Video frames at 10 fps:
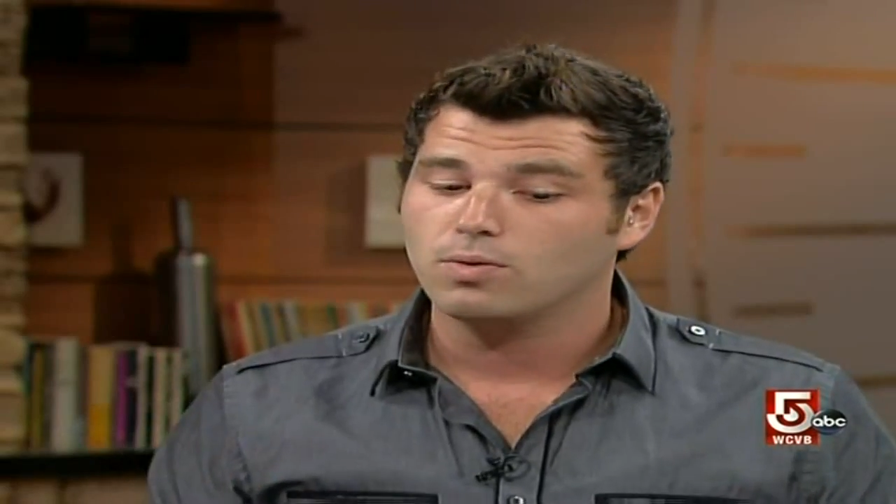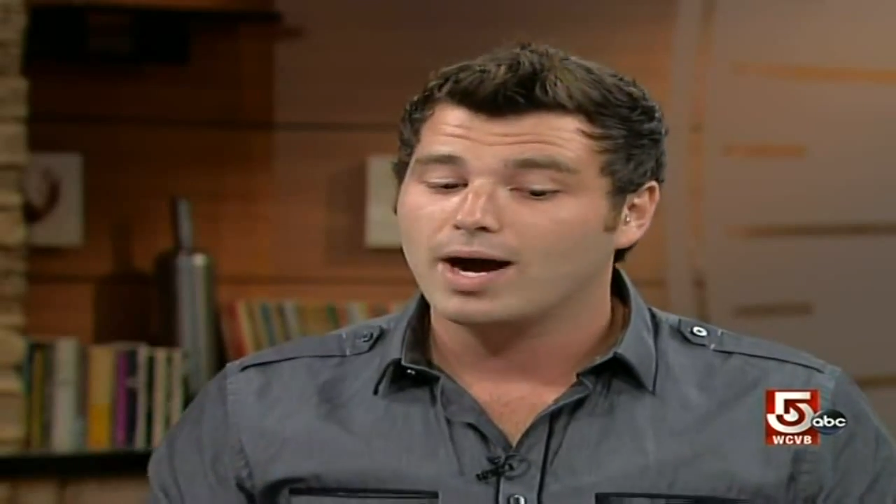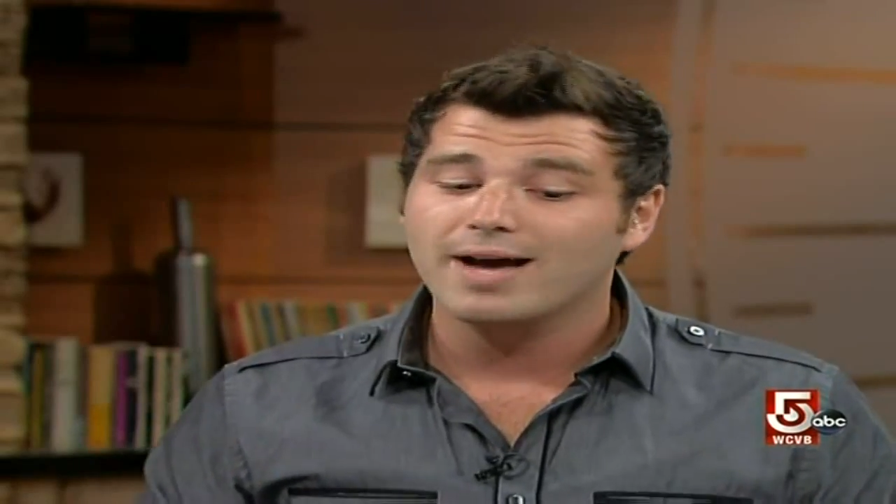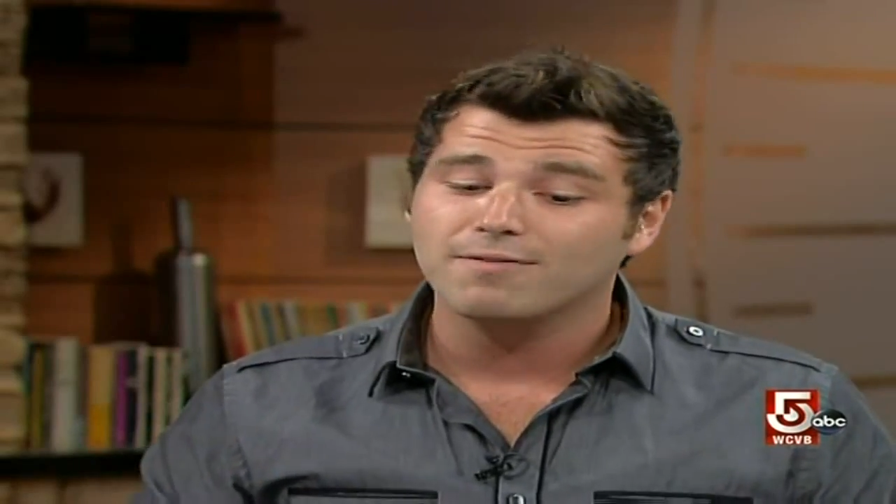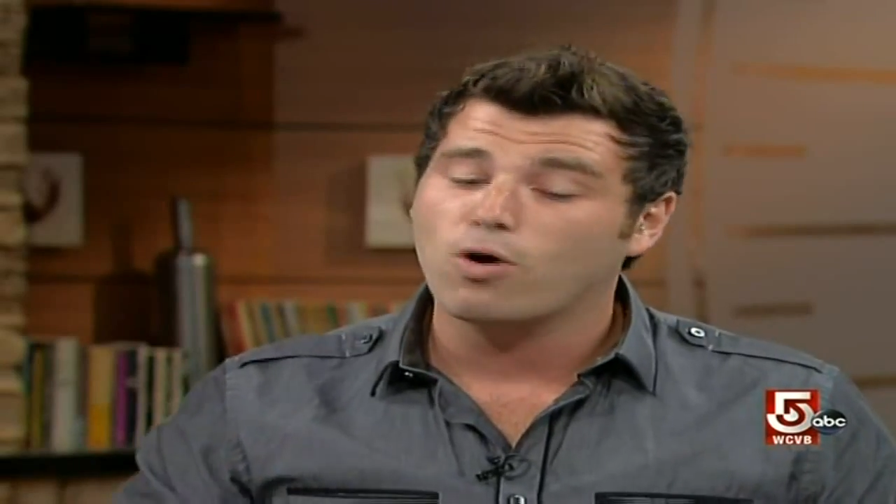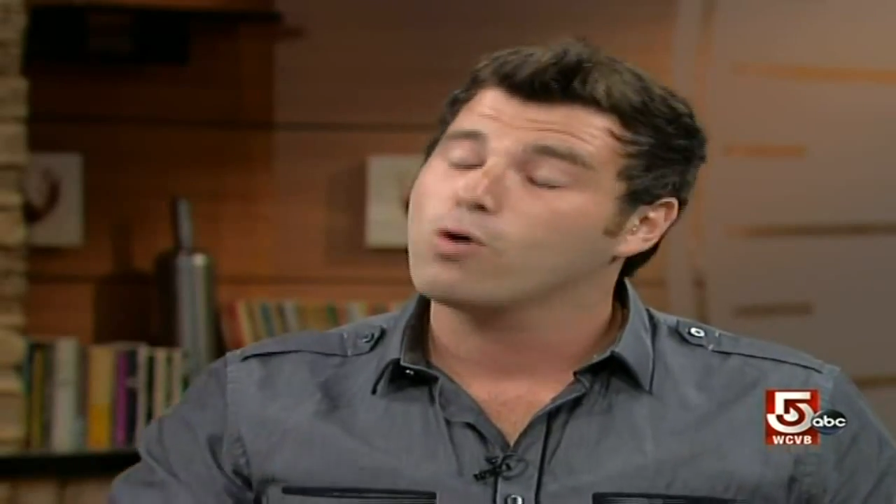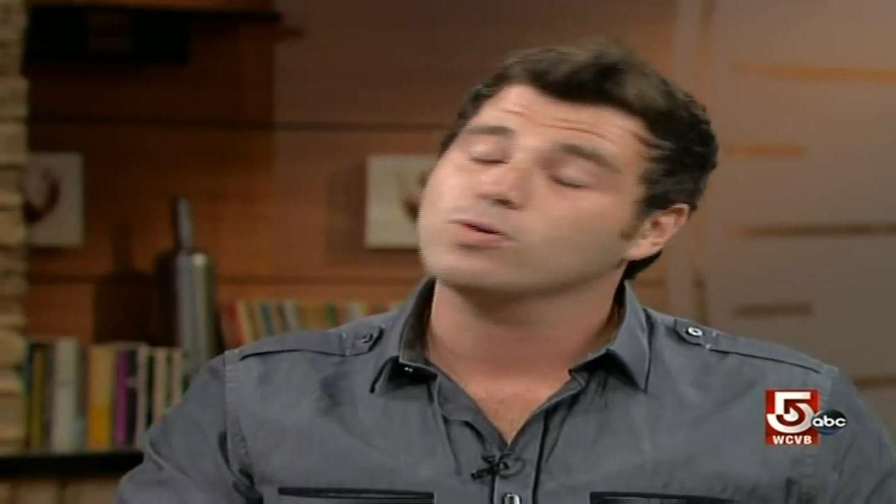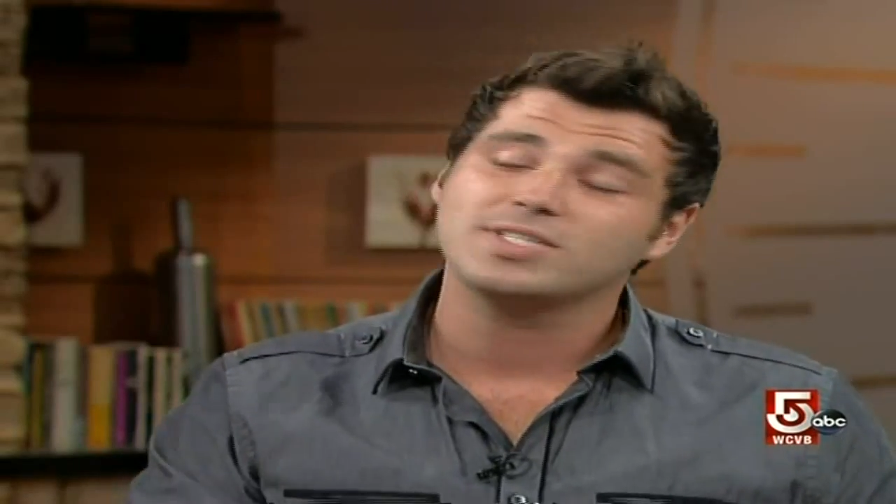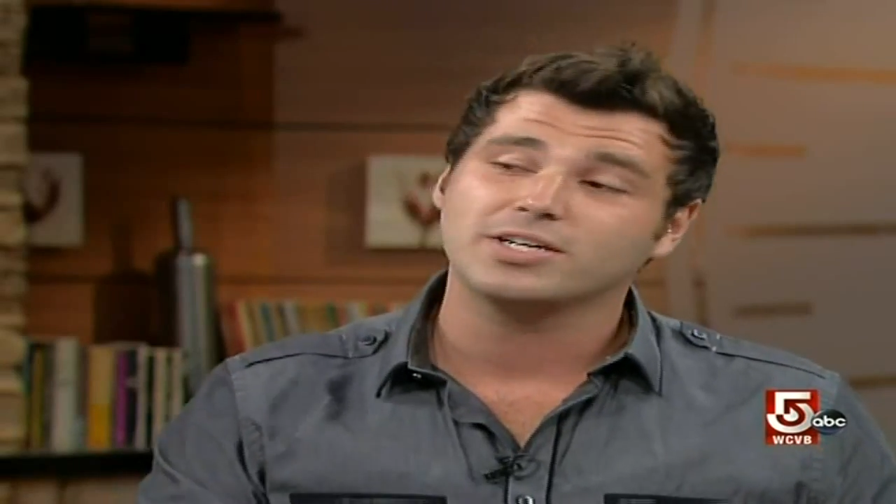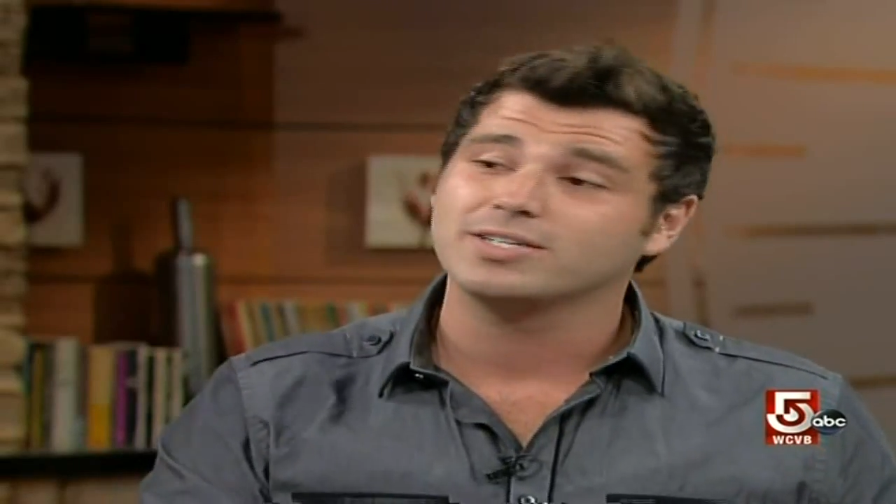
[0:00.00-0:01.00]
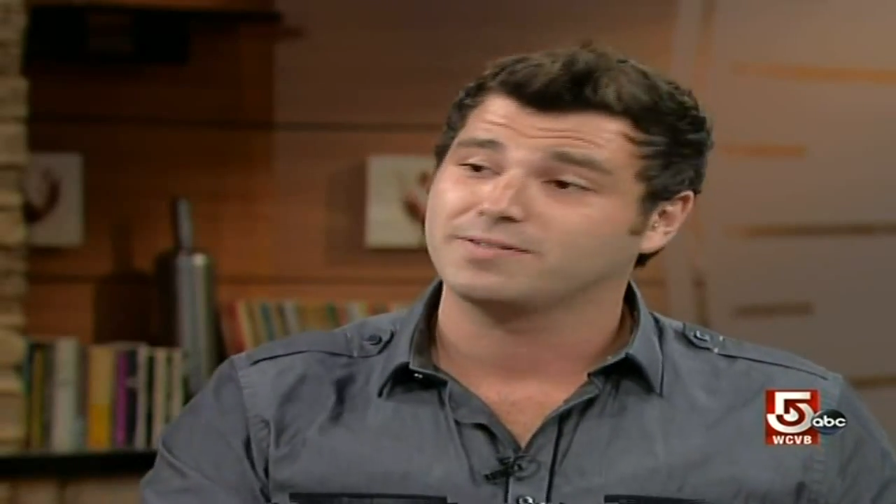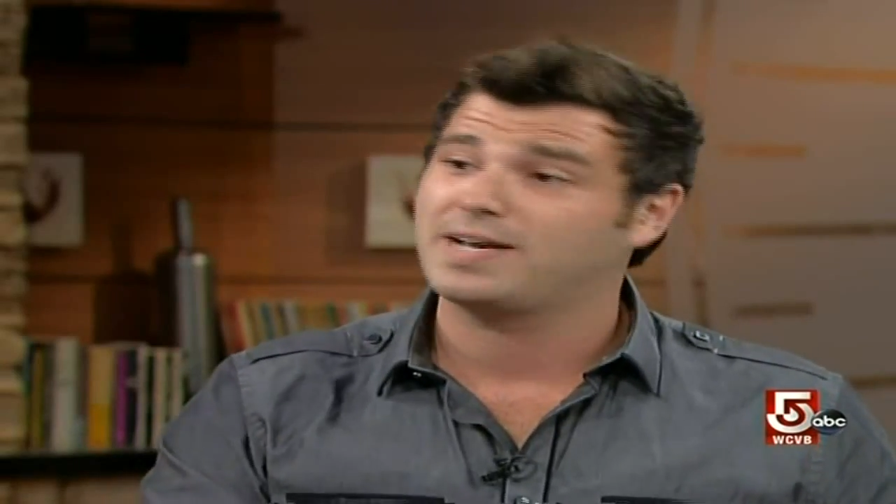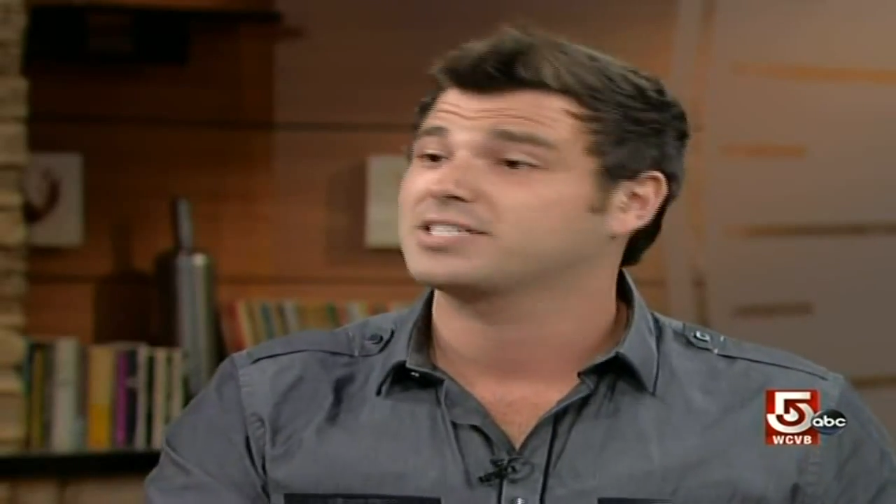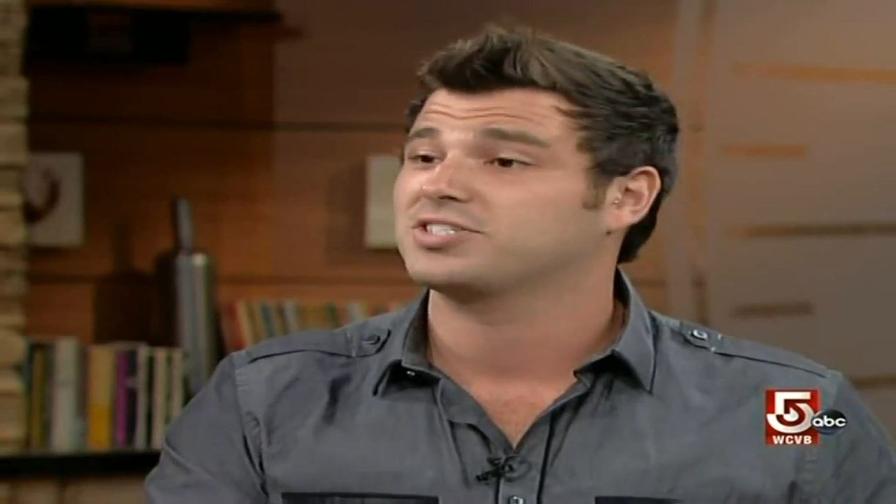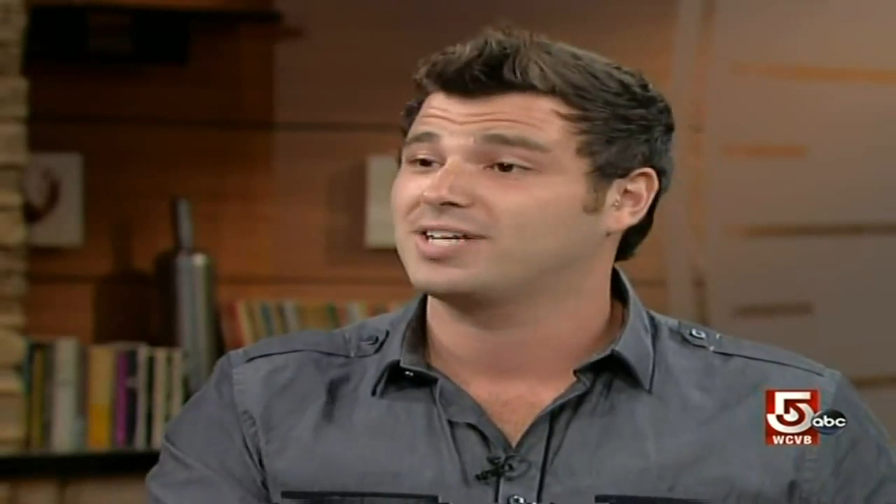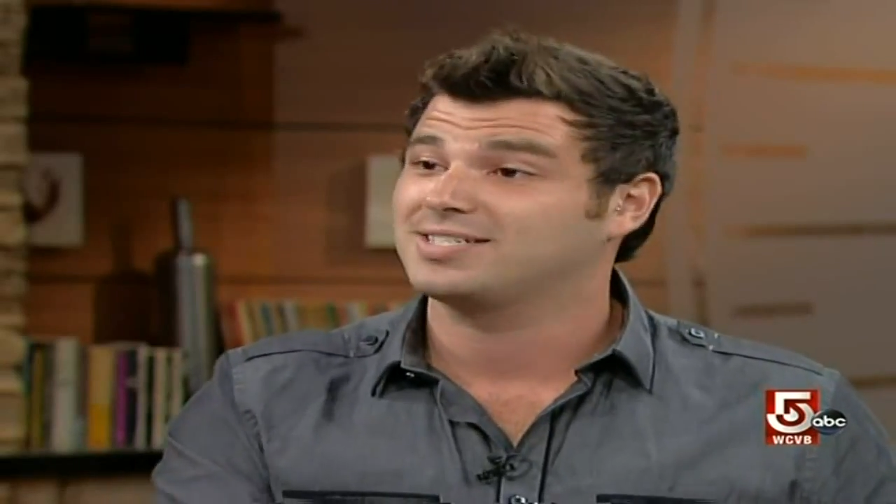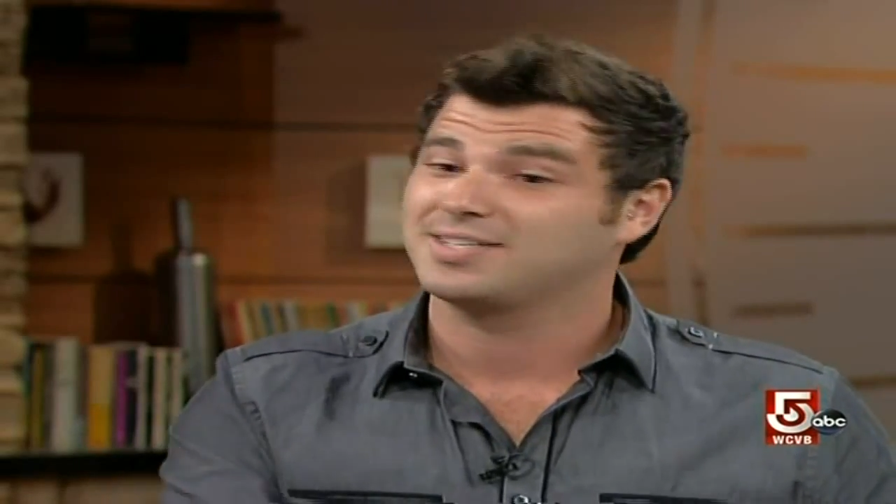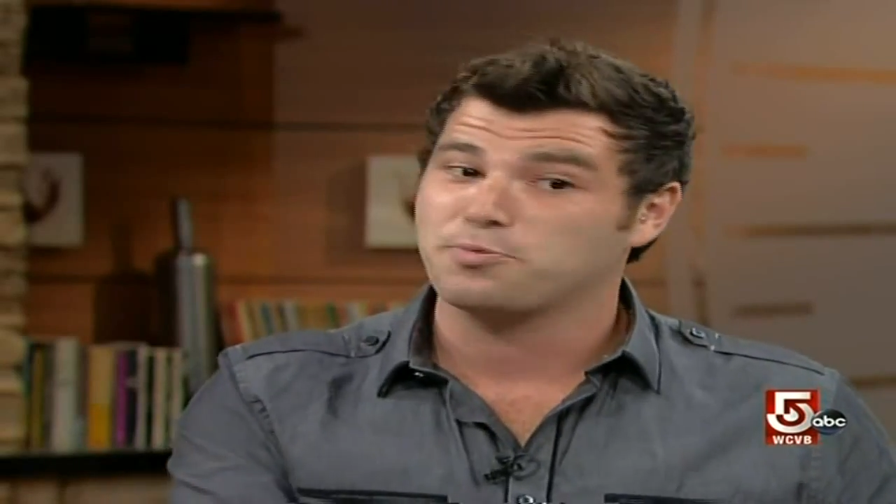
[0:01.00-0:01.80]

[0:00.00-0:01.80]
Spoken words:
Well, I have a whole series of exercises